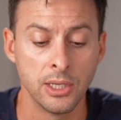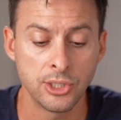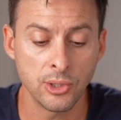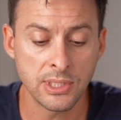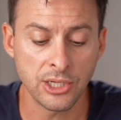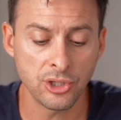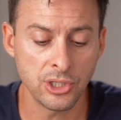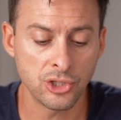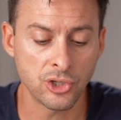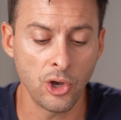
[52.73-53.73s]
So
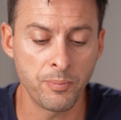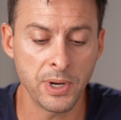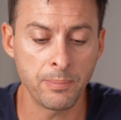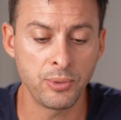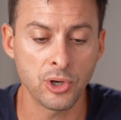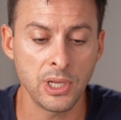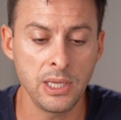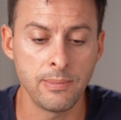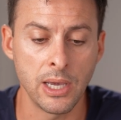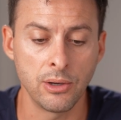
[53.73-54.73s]
essentially just open up your
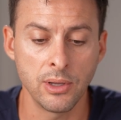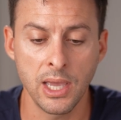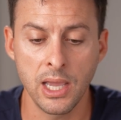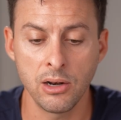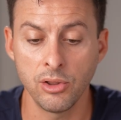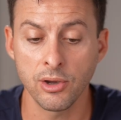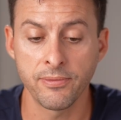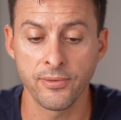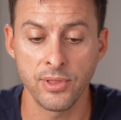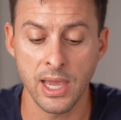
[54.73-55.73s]
email and look
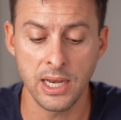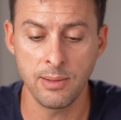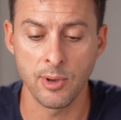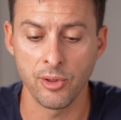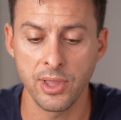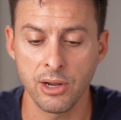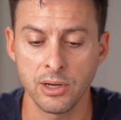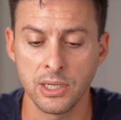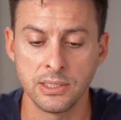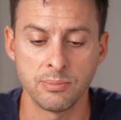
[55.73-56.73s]
for that email. There
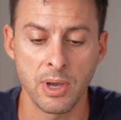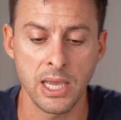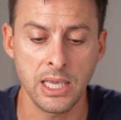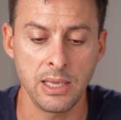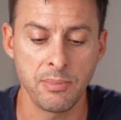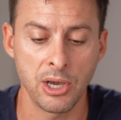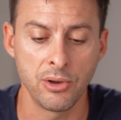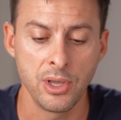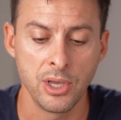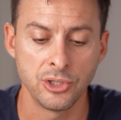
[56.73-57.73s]
is my
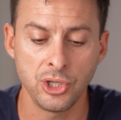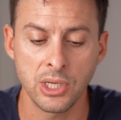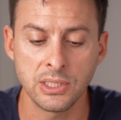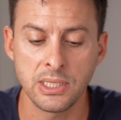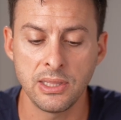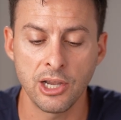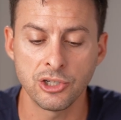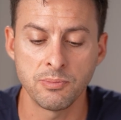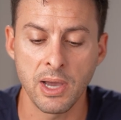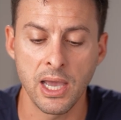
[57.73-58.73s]
email. So you can see
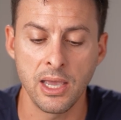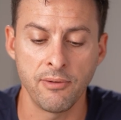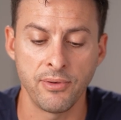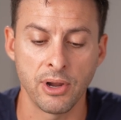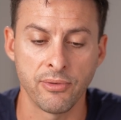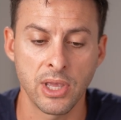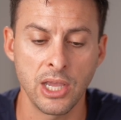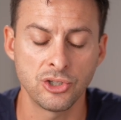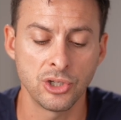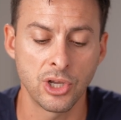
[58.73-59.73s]
there's my
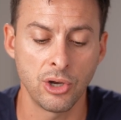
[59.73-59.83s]
verification